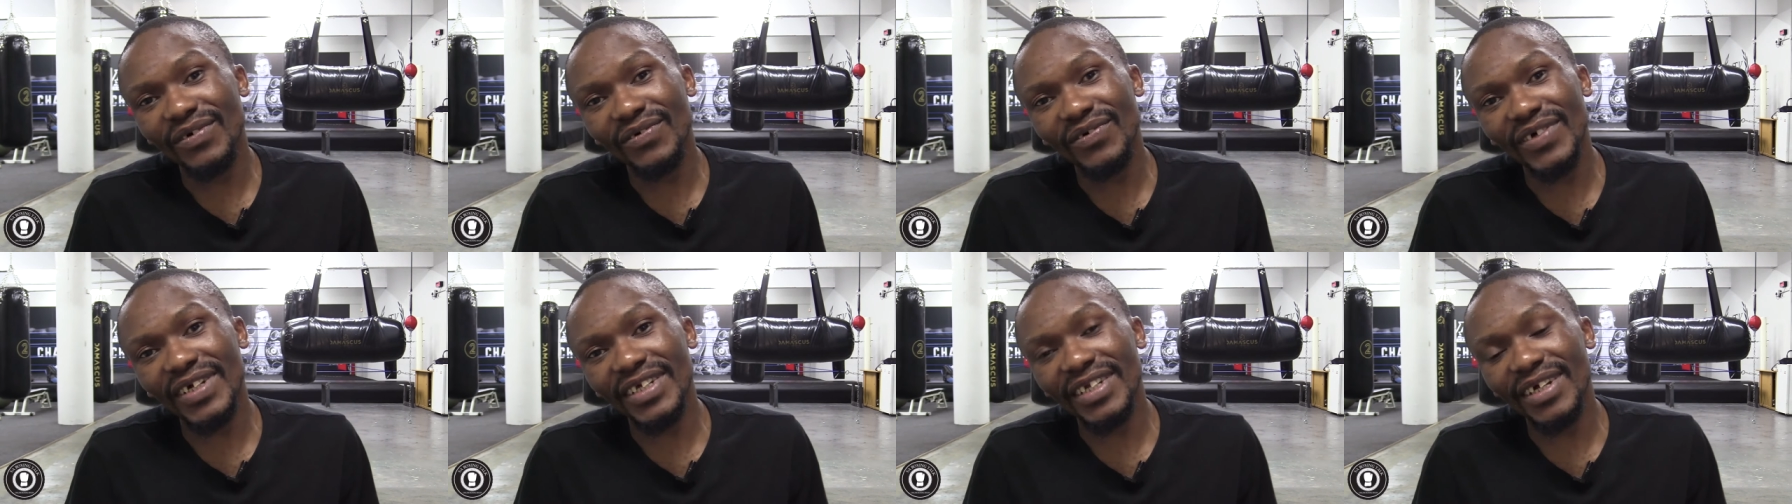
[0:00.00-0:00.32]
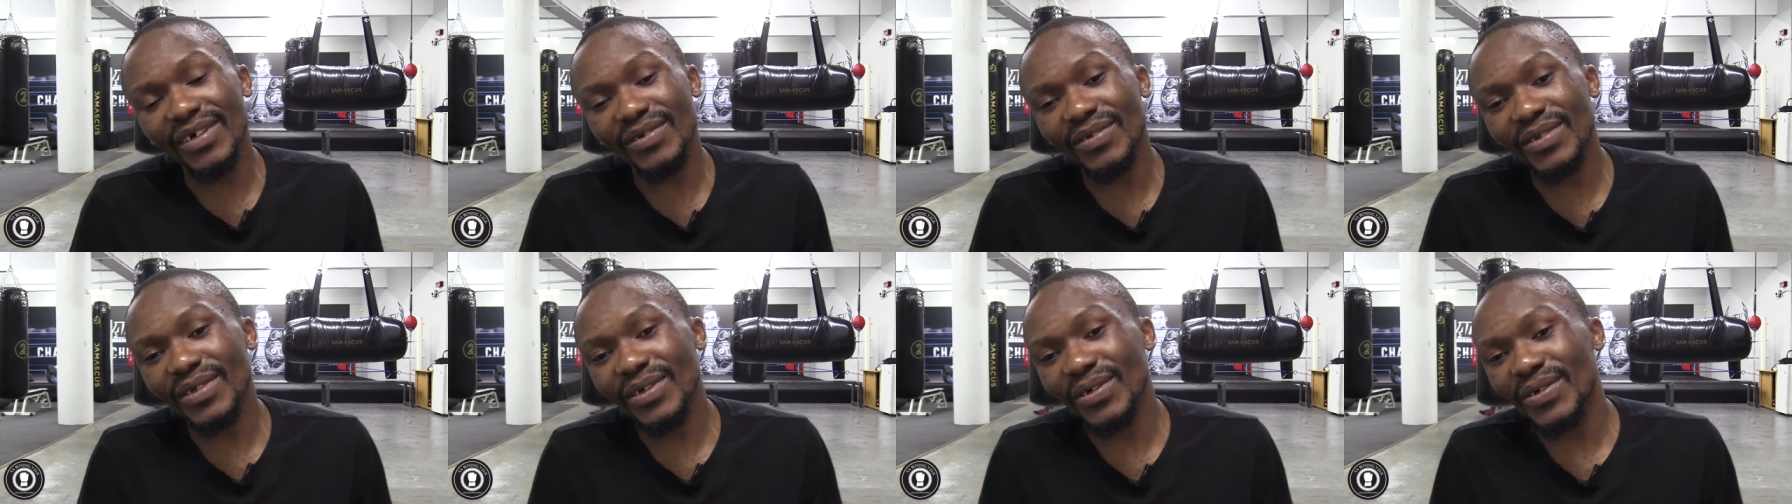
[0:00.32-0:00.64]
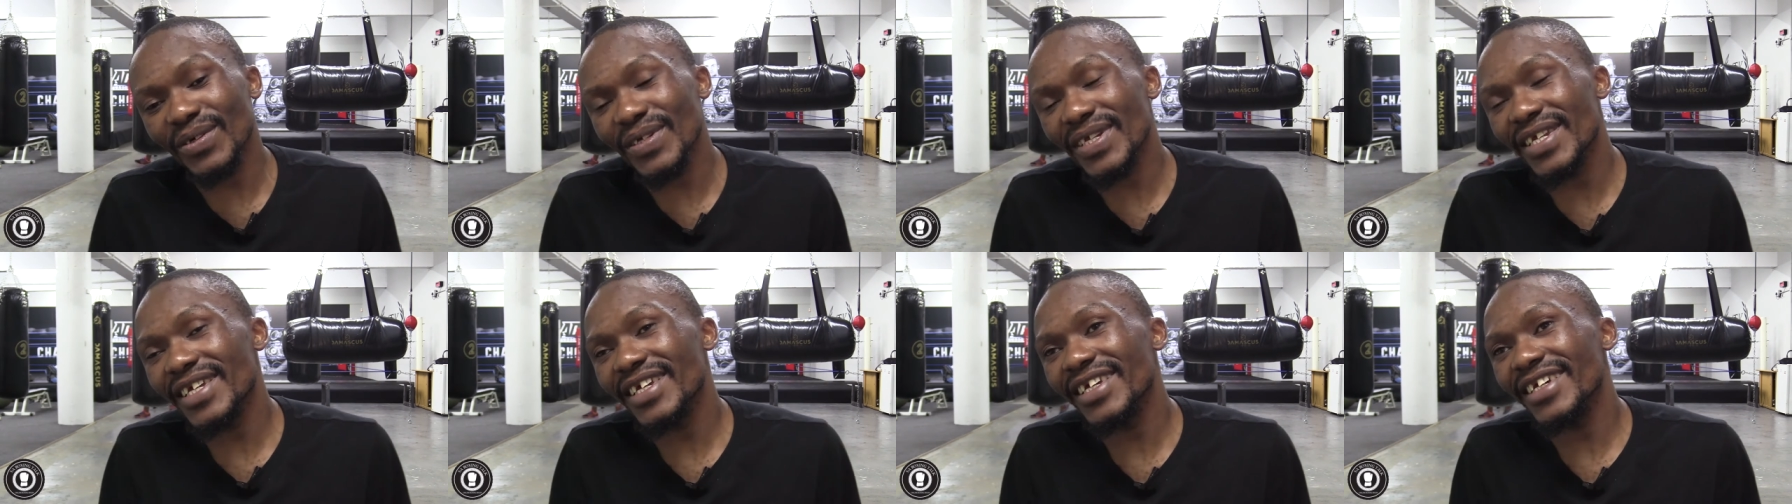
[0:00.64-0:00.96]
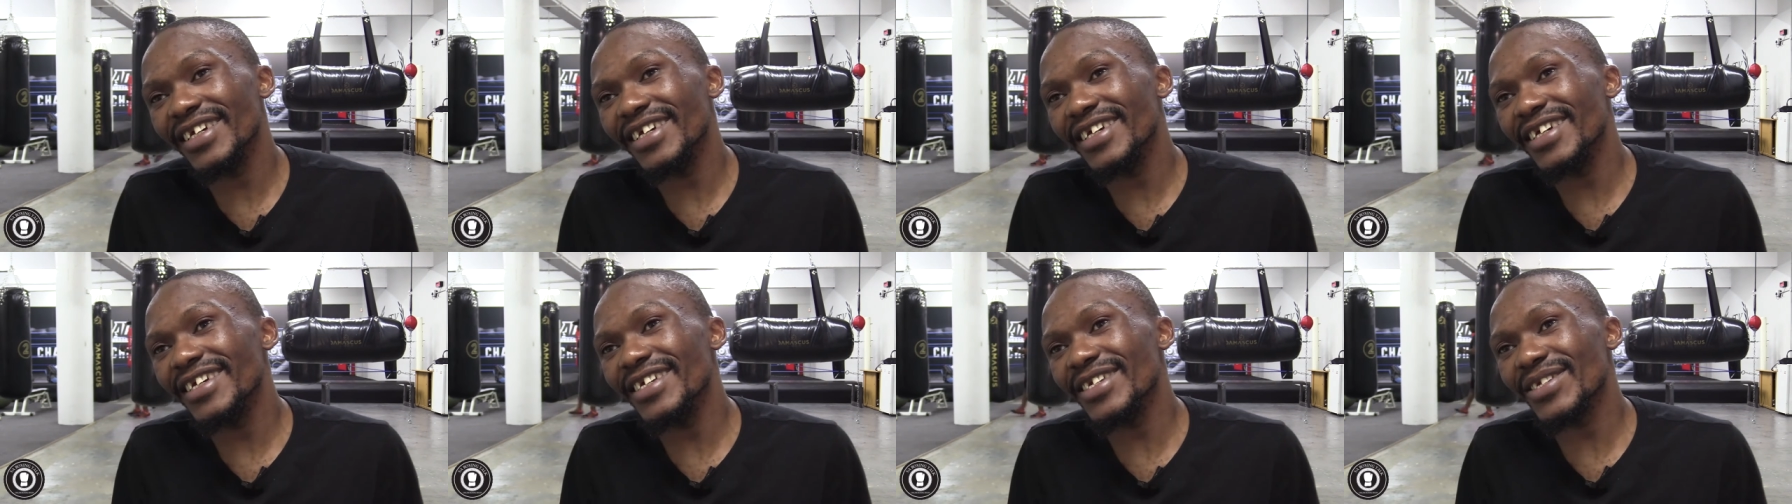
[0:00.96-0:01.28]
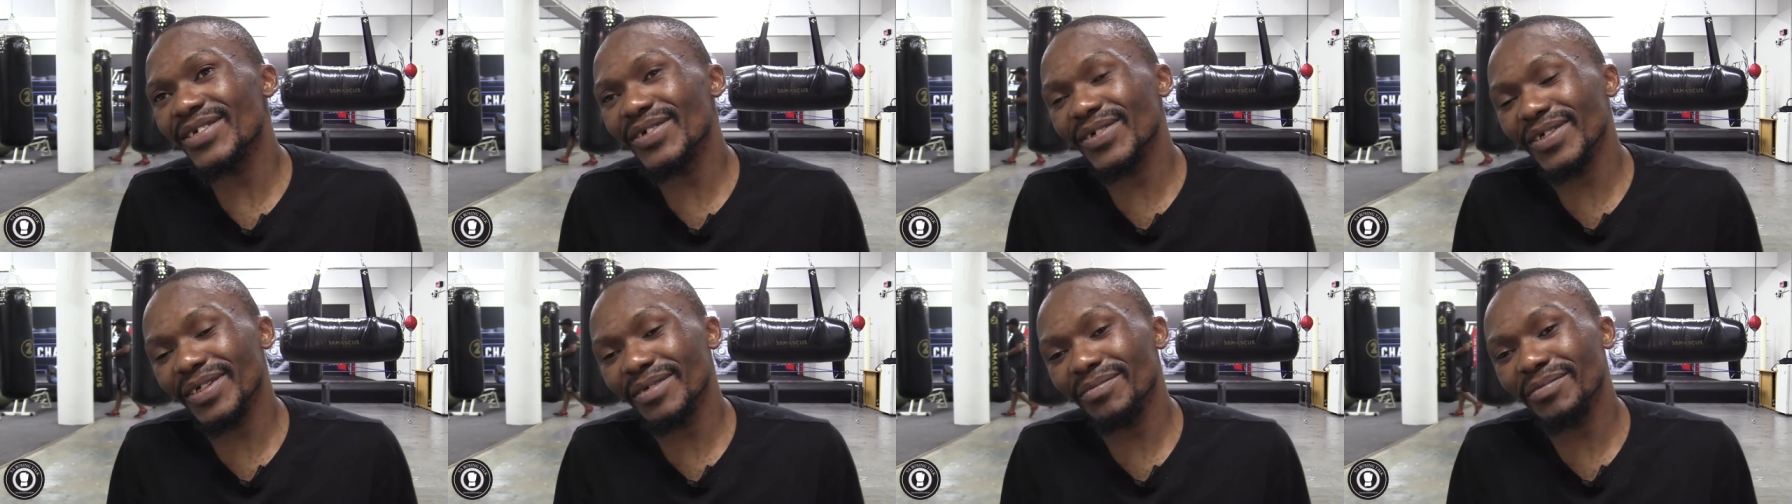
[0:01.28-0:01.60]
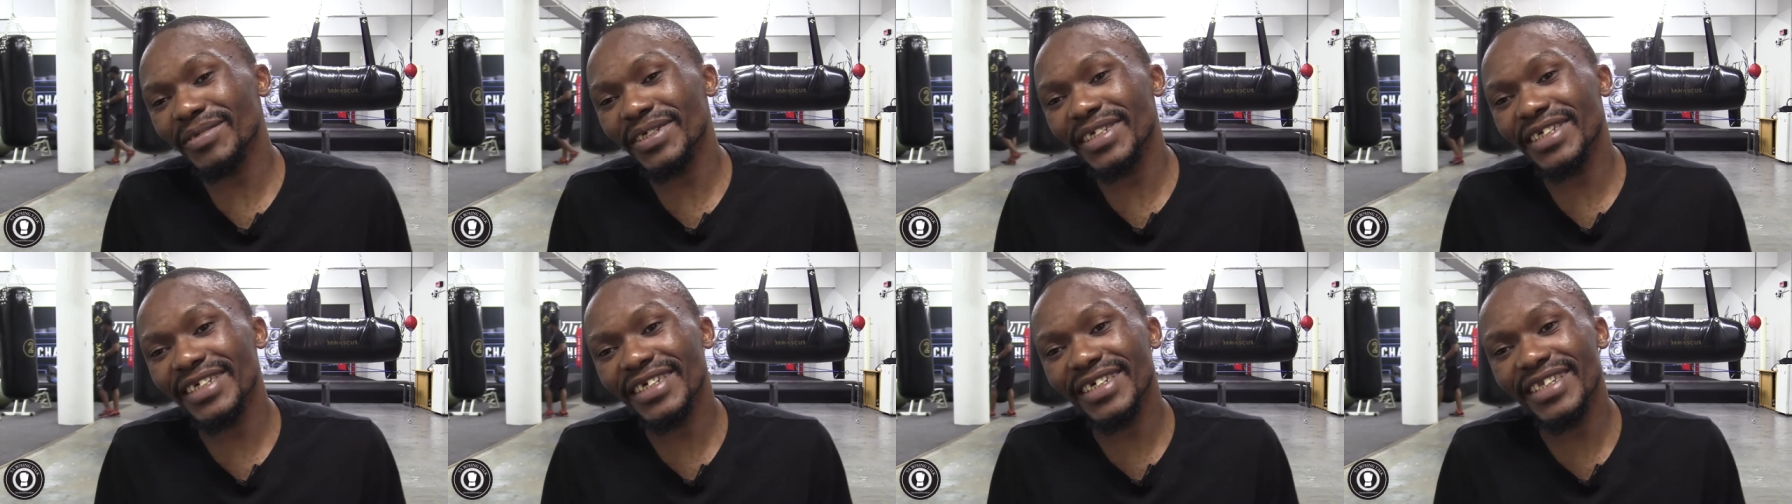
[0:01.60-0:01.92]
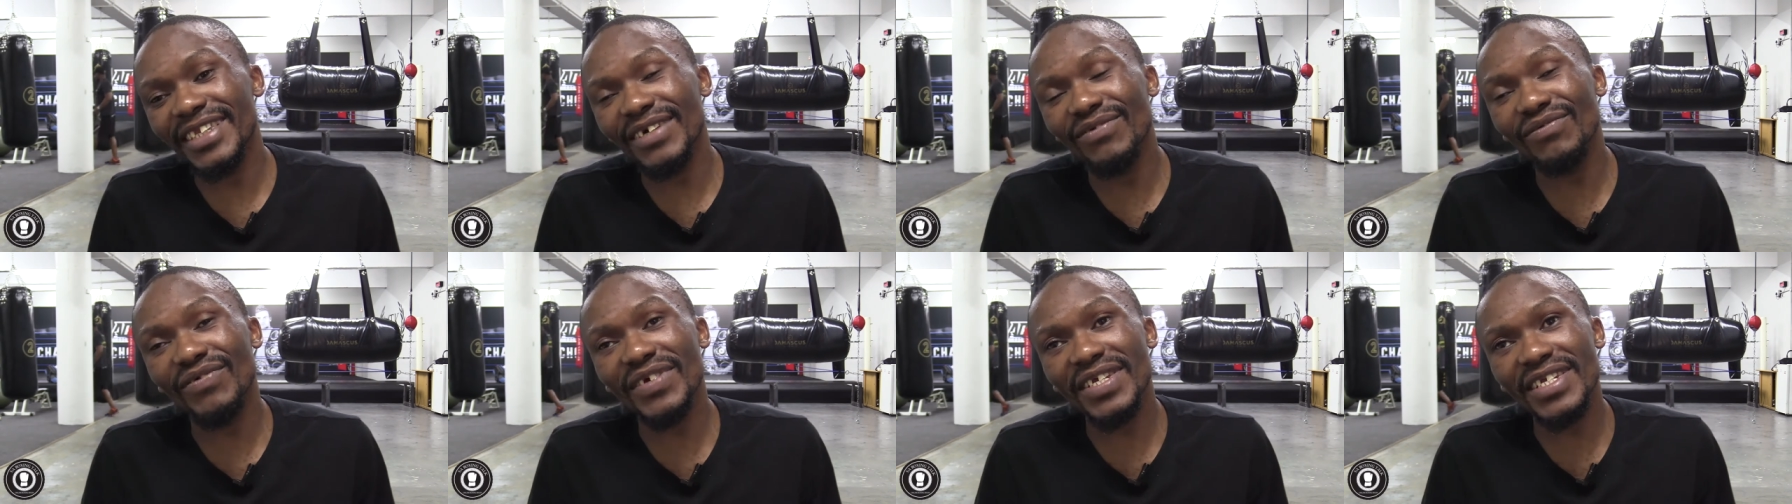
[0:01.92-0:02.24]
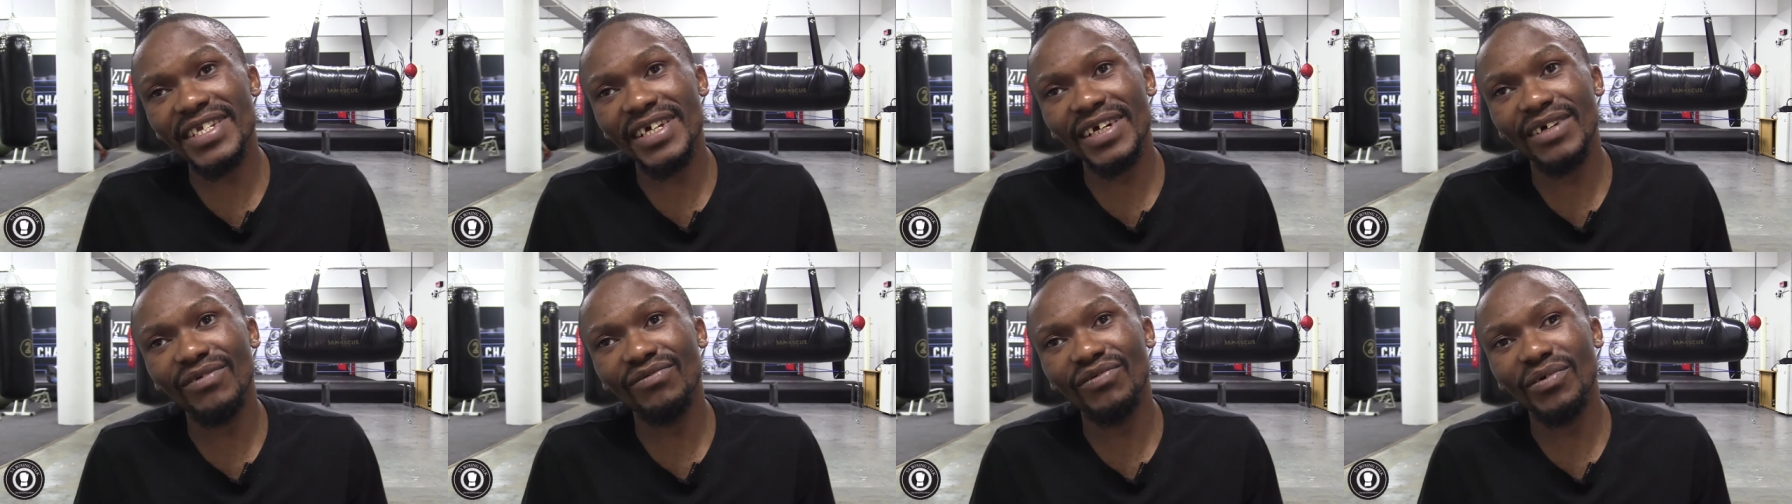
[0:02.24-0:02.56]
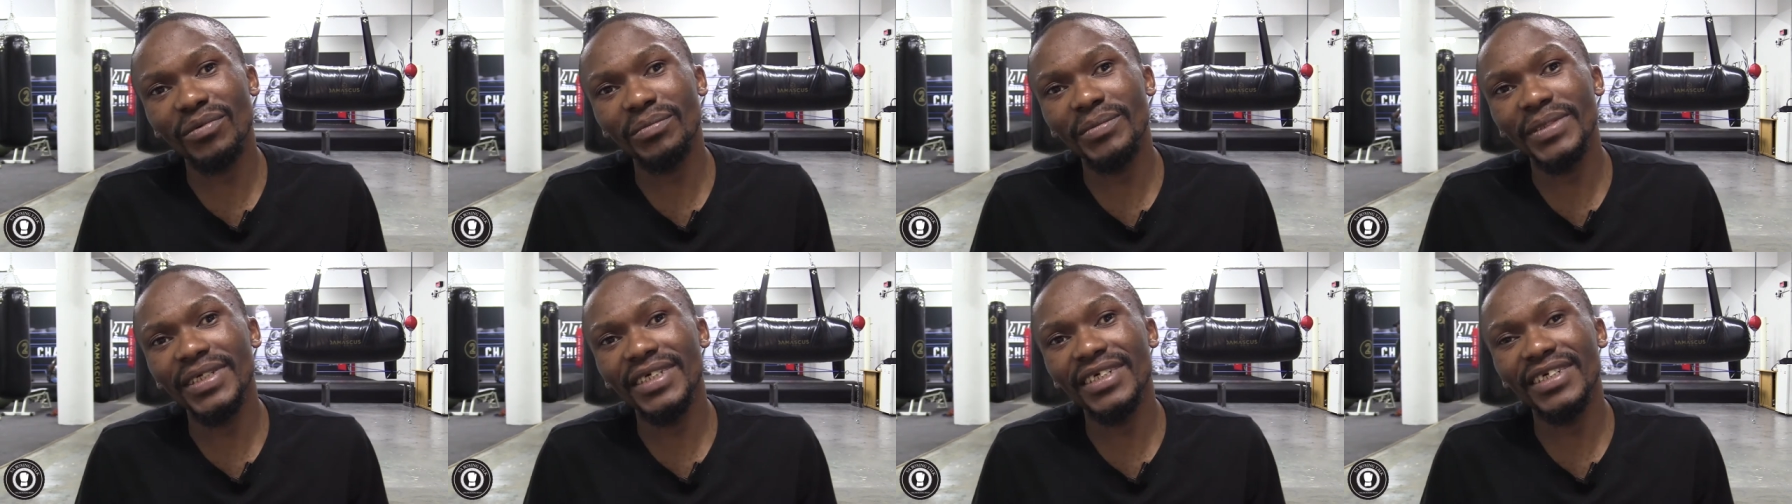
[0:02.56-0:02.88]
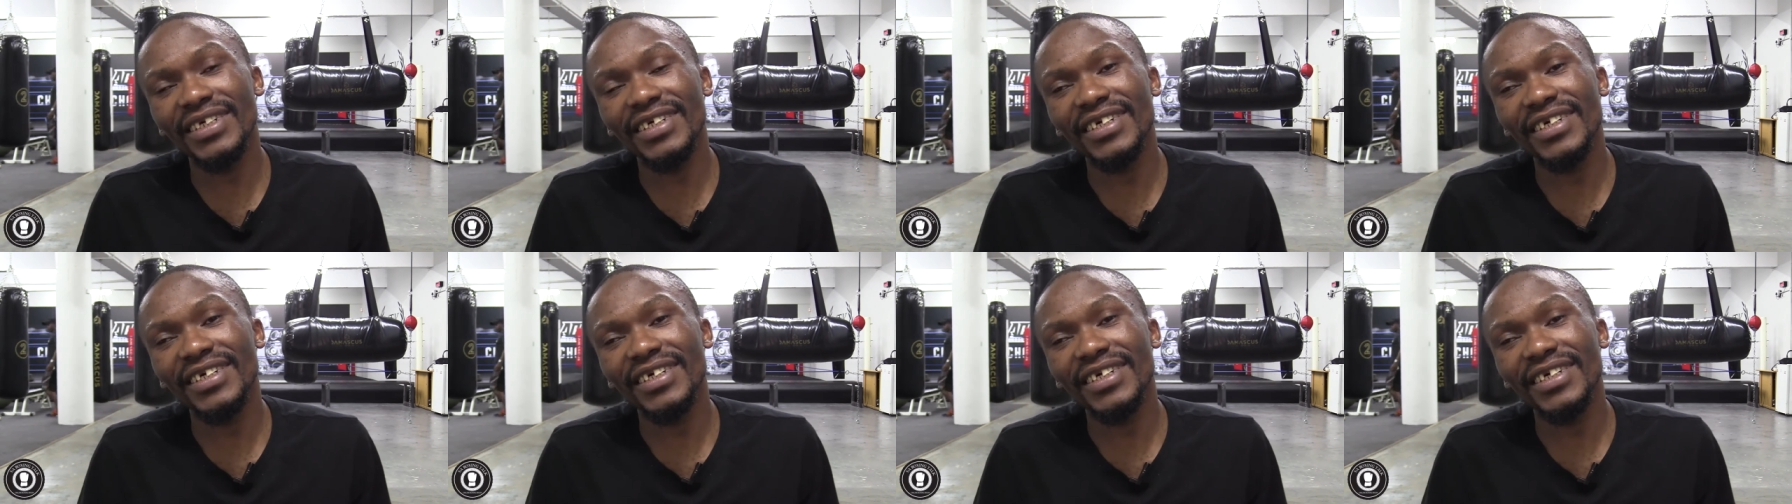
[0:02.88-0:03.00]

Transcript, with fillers: fired outdoors. It's gonna be the first time for me.